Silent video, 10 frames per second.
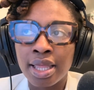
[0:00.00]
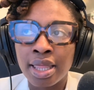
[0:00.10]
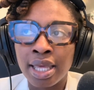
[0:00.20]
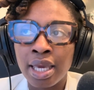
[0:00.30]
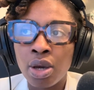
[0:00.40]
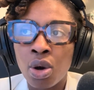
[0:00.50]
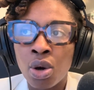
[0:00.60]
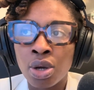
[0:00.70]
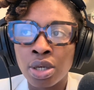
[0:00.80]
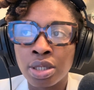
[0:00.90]
they
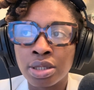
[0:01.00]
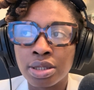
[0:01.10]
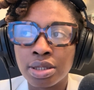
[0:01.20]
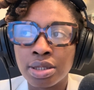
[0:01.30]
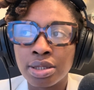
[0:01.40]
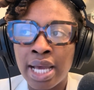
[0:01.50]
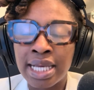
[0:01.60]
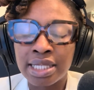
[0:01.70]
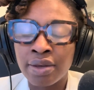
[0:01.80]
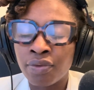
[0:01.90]
are
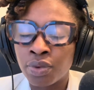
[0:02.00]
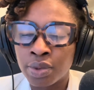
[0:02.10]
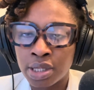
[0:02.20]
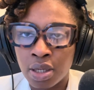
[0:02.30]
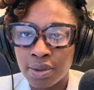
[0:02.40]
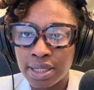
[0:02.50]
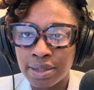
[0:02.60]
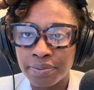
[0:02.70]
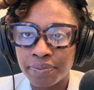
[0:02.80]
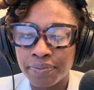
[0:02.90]
asking for
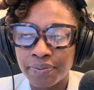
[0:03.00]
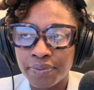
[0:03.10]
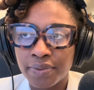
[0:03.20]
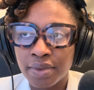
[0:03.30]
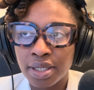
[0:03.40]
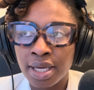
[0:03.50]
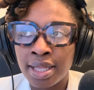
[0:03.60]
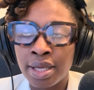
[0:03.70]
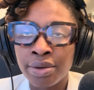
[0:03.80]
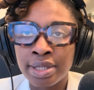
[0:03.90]
results.
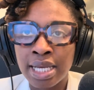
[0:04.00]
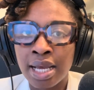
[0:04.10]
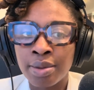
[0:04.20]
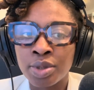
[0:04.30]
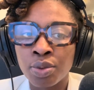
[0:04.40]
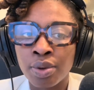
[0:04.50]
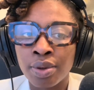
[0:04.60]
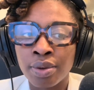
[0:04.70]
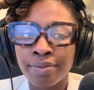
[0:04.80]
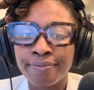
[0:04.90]
And there are times
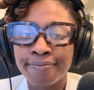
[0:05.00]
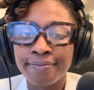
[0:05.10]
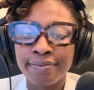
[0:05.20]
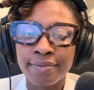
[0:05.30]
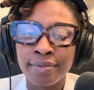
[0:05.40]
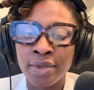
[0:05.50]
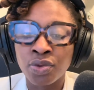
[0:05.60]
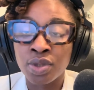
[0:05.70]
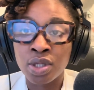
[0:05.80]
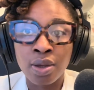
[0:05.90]
where the
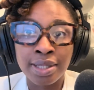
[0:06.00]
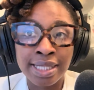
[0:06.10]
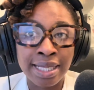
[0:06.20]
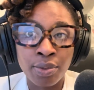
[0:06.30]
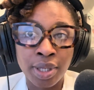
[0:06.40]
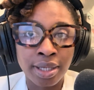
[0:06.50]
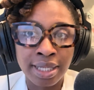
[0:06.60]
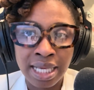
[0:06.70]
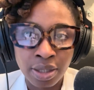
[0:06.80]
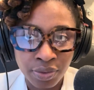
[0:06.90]
result is that we
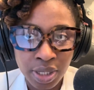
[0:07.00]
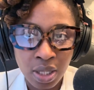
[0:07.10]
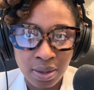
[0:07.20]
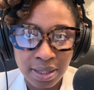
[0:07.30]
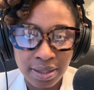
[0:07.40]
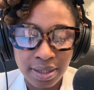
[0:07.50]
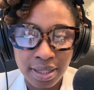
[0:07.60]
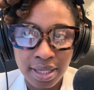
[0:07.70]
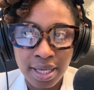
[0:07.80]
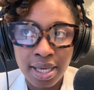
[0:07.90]
couldn't get a result.
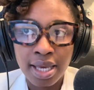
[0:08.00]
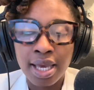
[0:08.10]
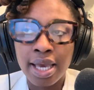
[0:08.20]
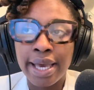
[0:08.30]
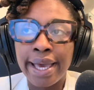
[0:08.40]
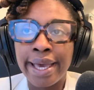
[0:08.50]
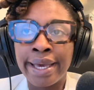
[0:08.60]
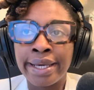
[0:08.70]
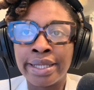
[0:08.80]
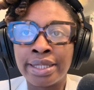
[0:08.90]

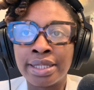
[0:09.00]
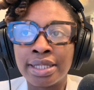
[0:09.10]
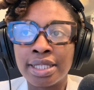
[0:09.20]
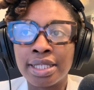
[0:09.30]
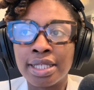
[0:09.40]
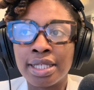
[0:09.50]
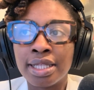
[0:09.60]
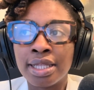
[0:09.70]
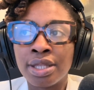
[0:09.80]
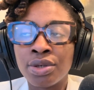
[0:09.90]
And
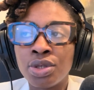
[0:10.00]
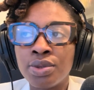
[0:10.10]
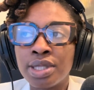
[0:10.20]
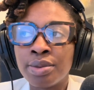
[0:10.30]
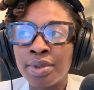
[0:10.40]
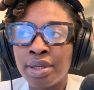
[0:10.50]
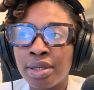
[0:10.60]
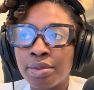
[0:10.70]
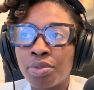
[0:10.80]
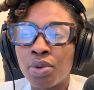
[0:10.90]
there used to
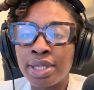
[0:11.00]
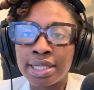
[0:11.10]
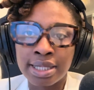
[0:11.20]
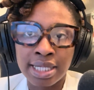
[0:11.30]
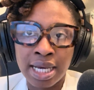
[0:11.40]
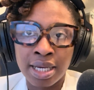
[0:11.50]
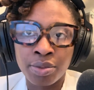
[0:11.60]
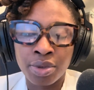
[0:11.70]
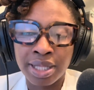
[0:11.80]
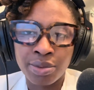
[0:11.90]
be points in
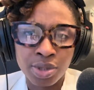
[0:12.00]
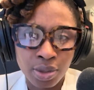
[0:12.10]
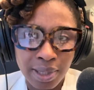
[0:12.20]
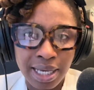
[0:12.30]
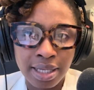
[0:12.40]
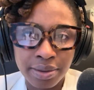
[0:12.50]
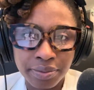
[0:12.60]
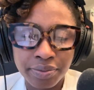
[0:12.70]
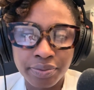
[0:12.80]
time where that was okay,